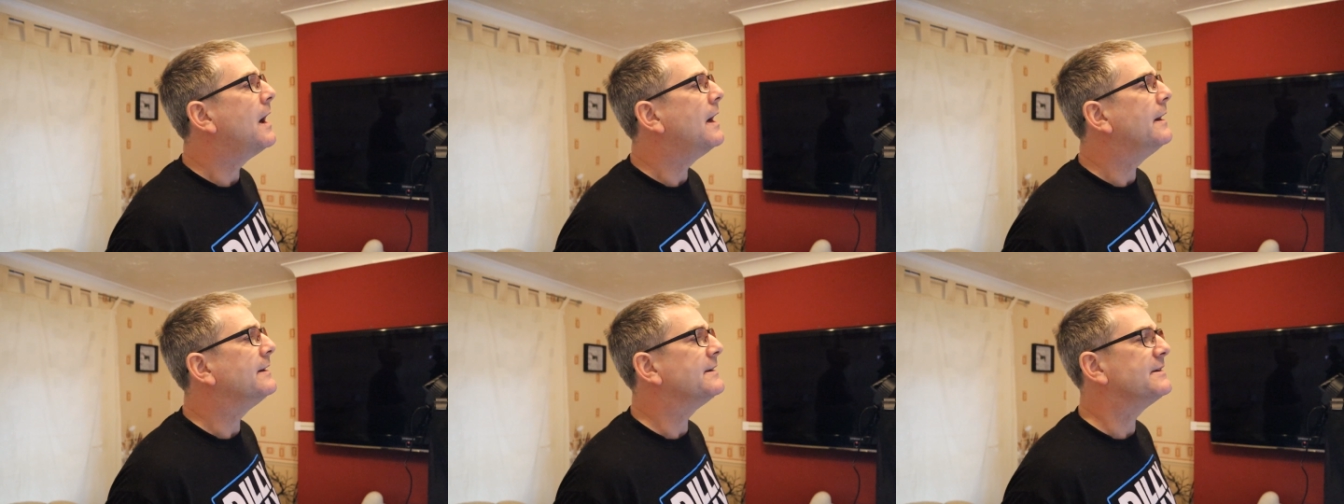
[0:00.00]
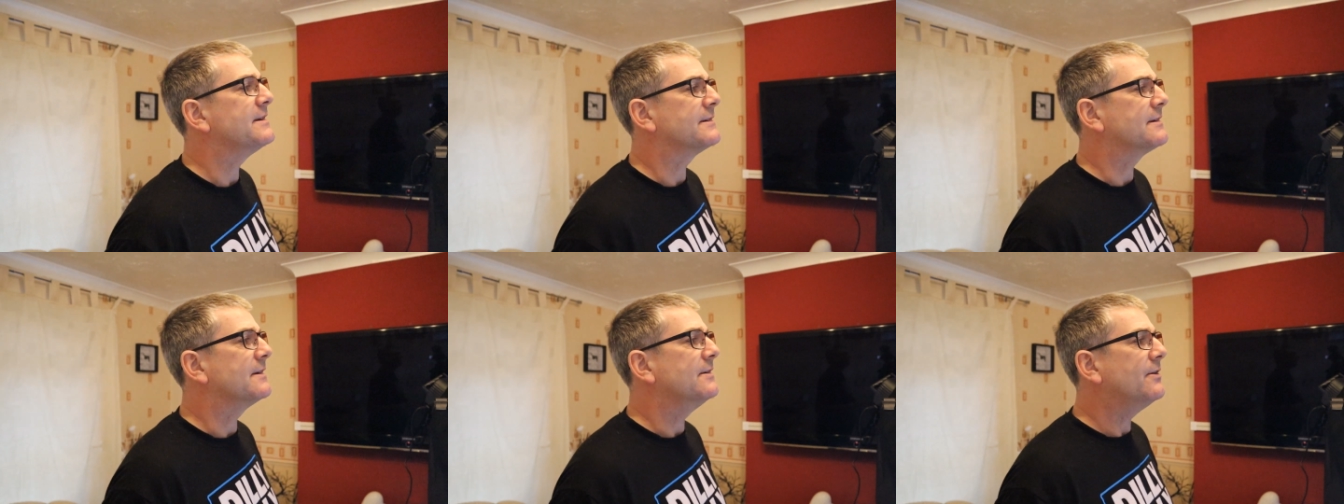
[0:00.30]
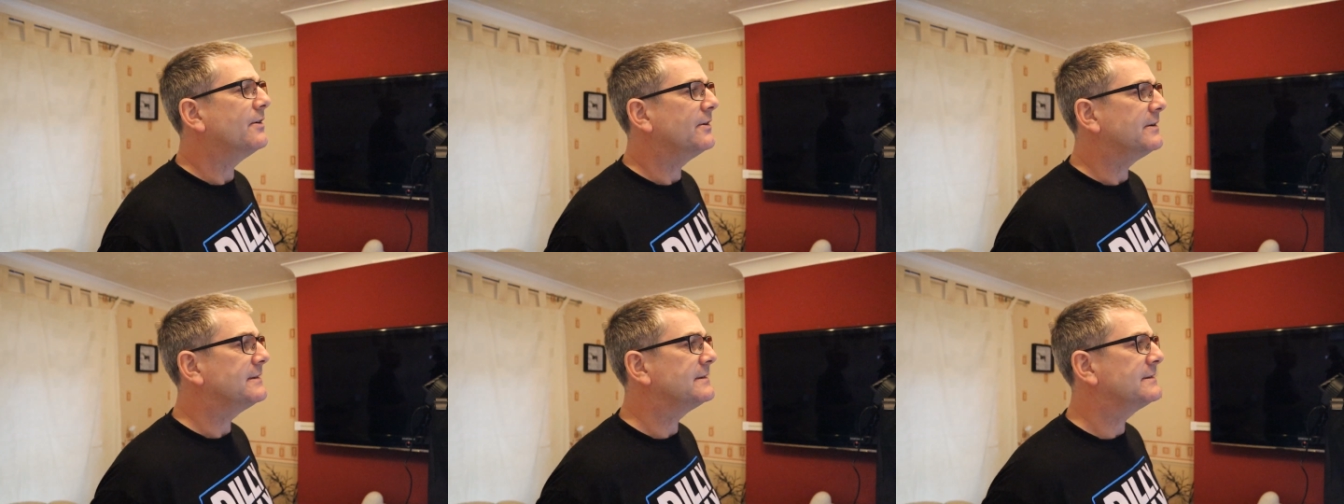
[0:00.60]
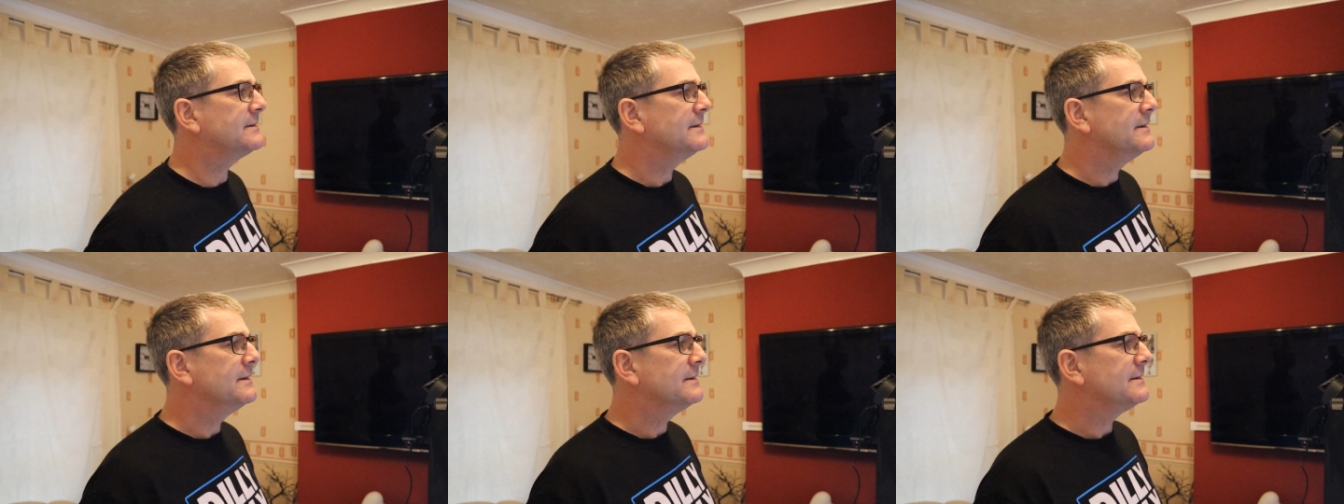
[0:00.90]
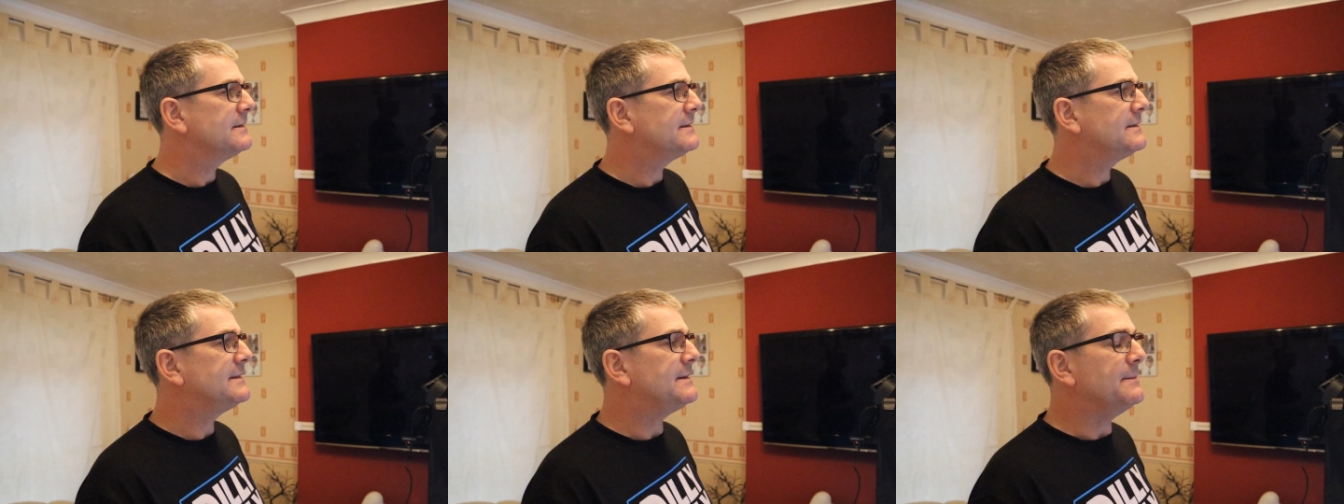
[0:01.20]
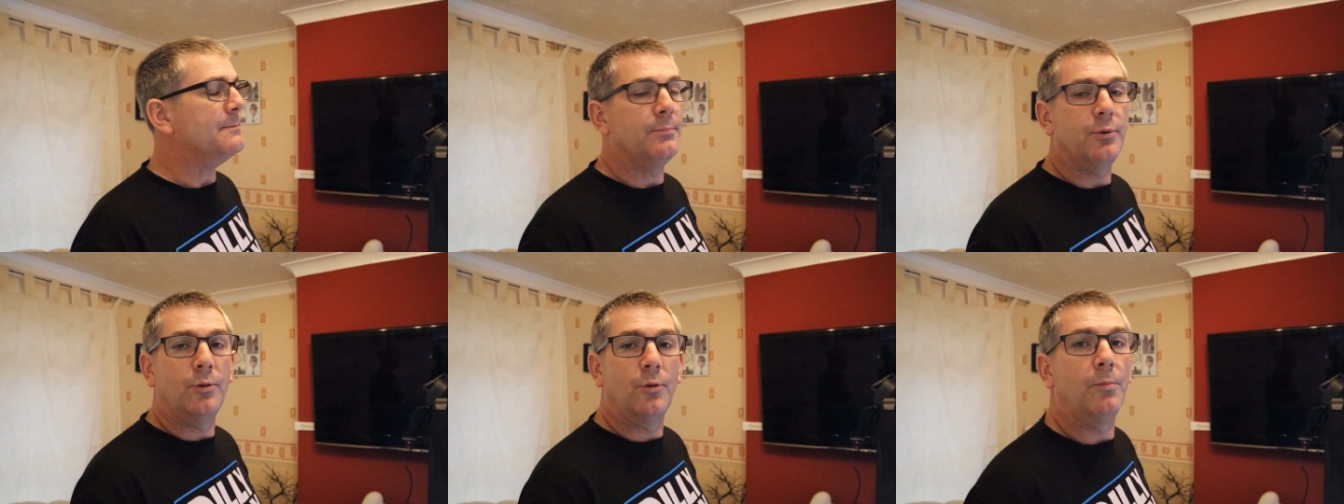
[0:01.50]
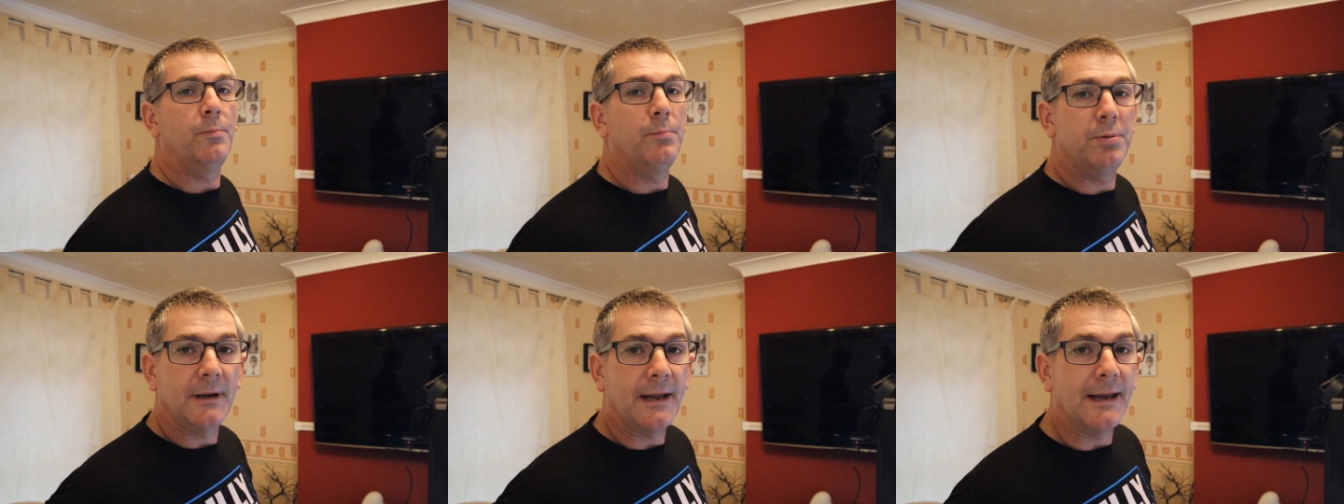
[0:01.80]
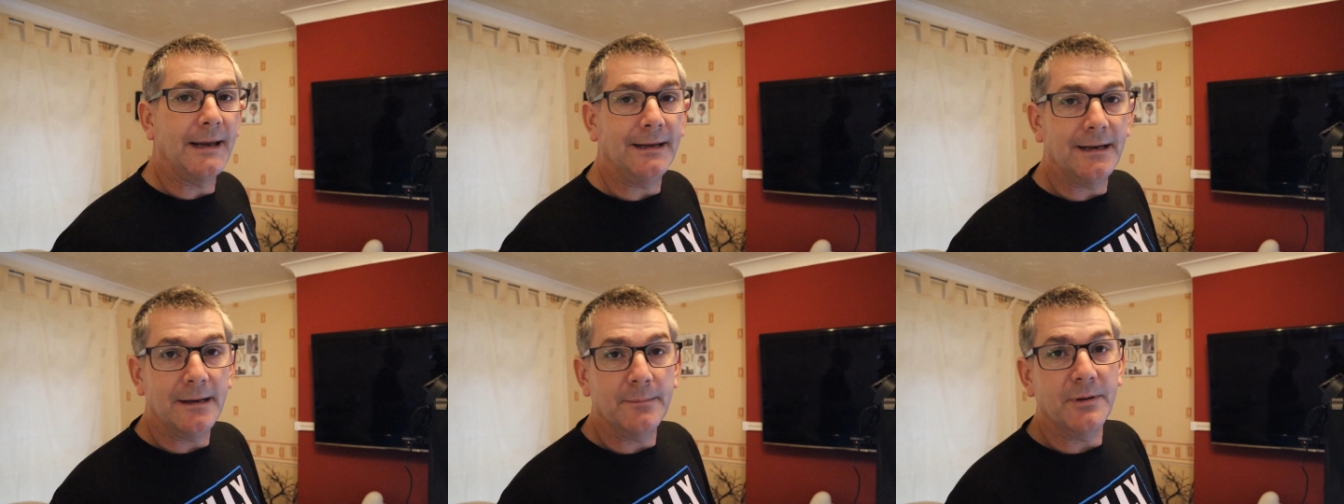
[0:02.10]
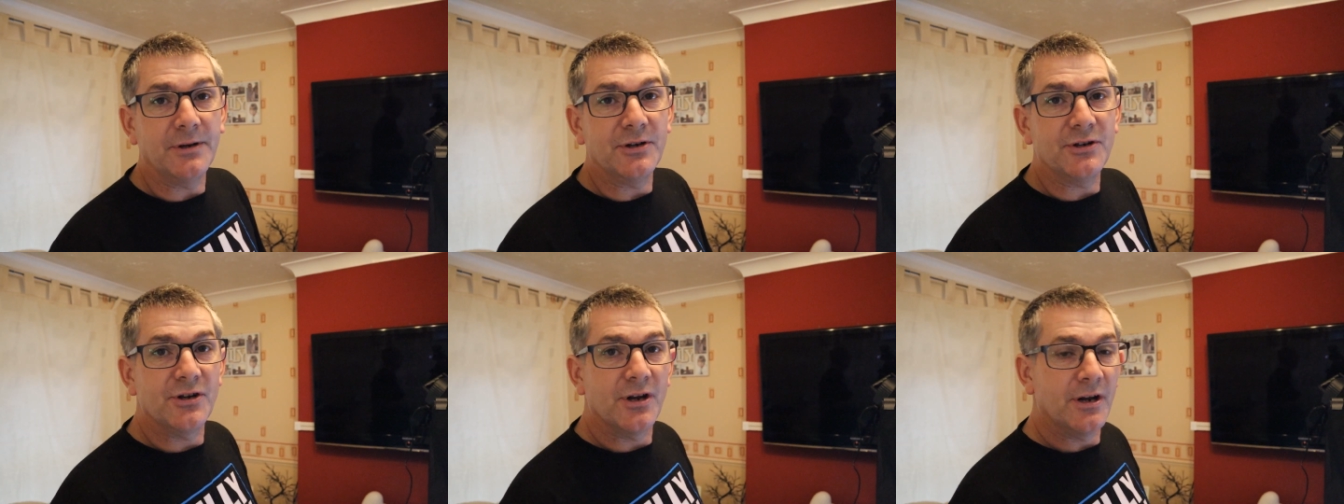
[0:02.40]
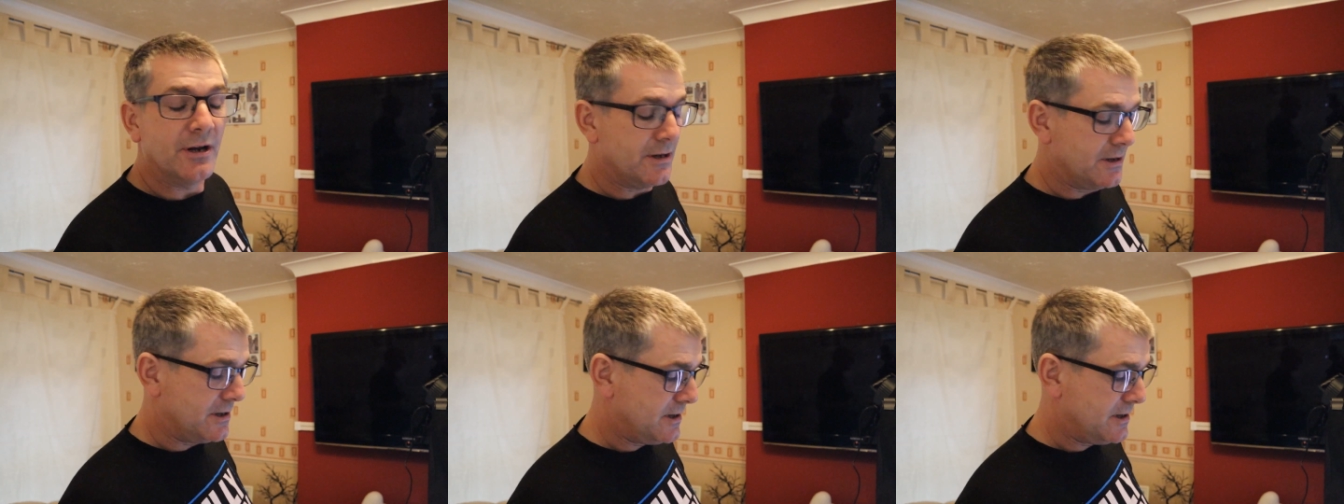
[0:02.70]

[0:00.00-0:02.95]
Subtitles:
and it's just a nice simple plain image.